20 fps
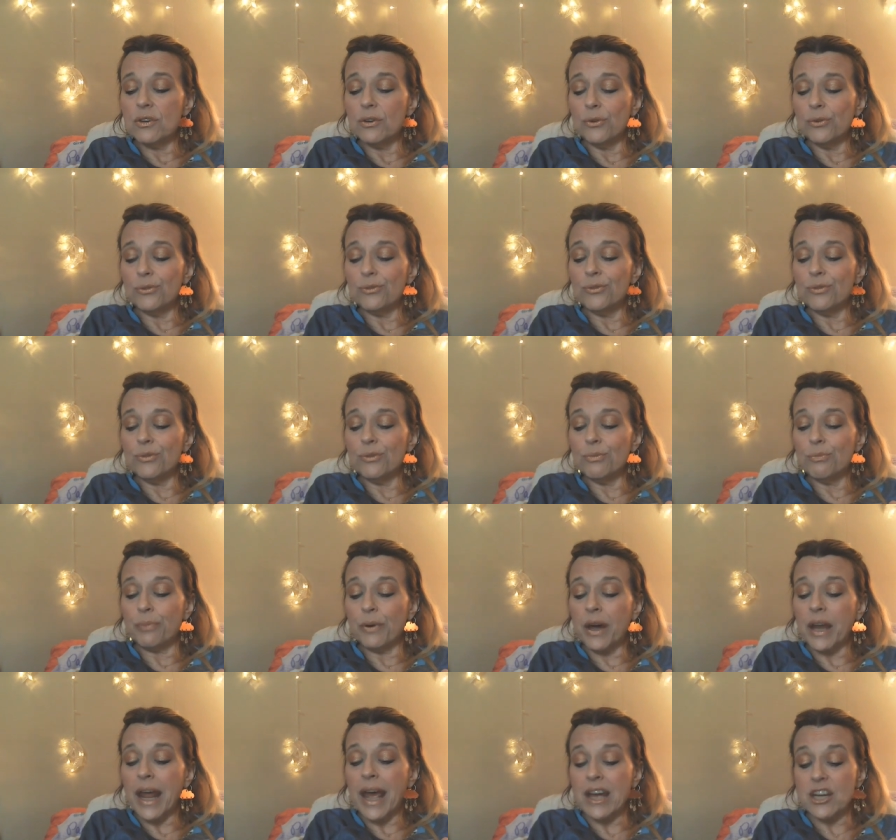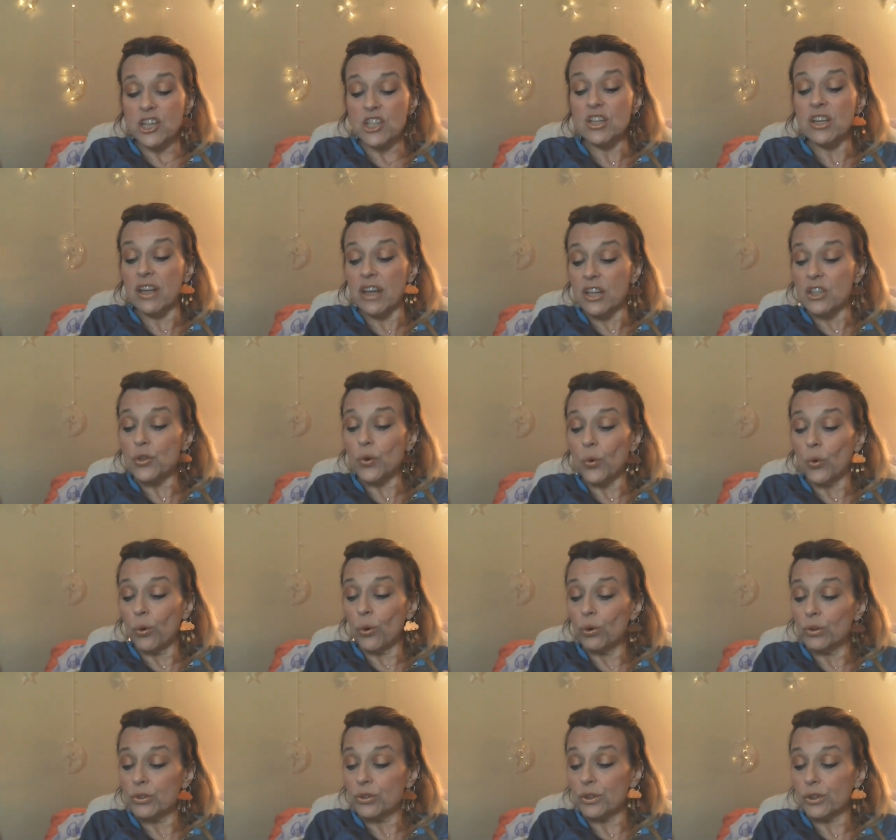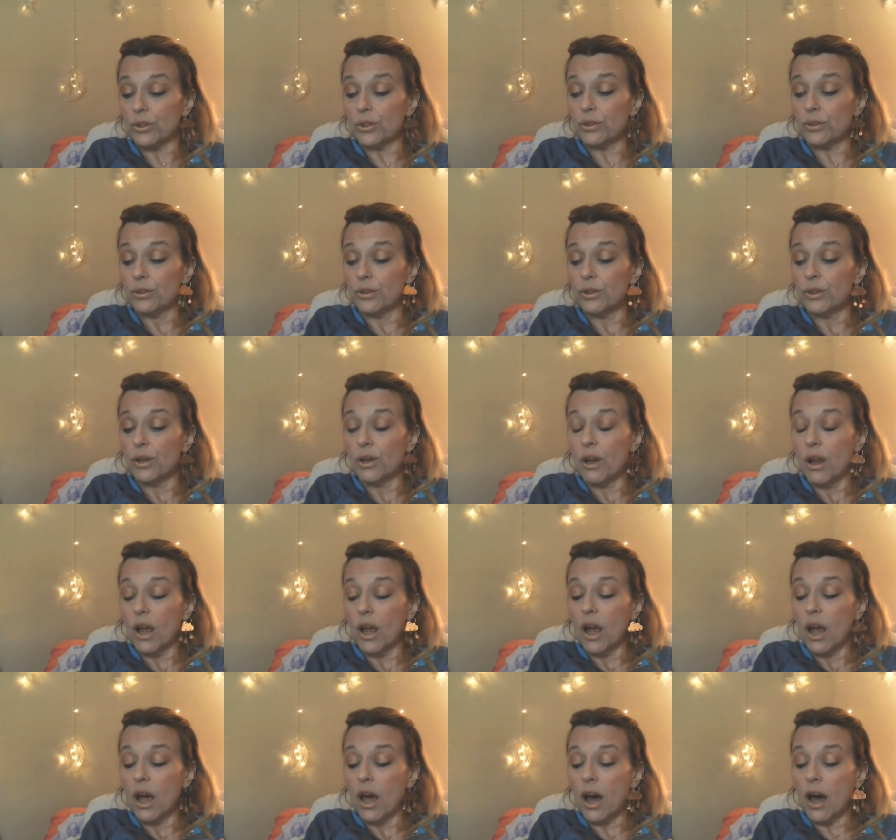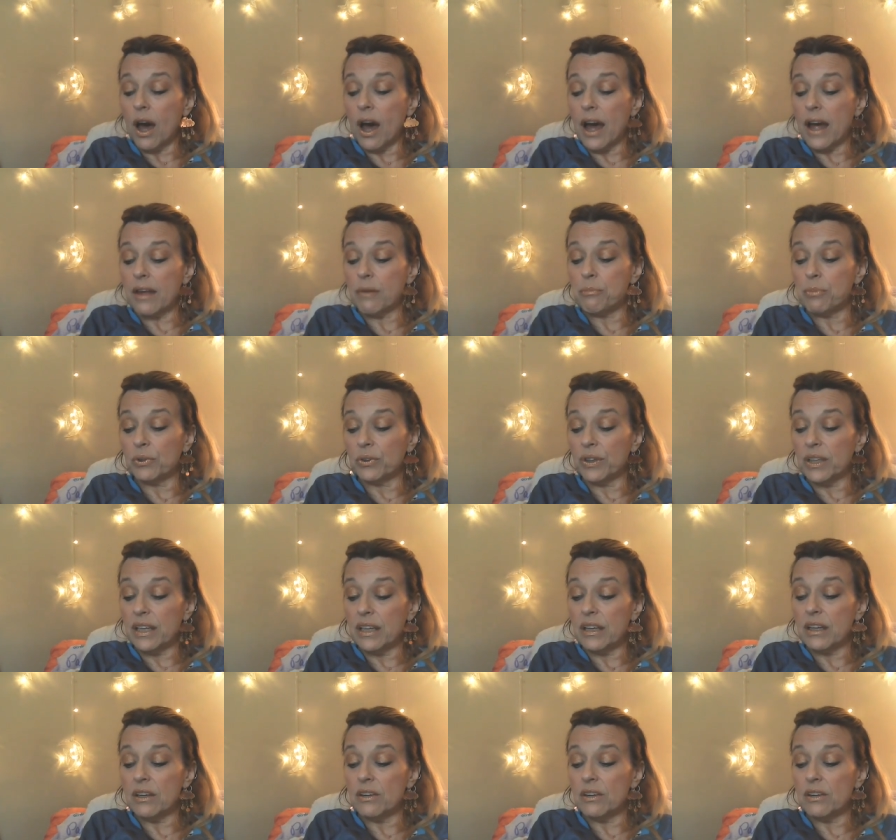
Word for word: But as she gets older, I believe,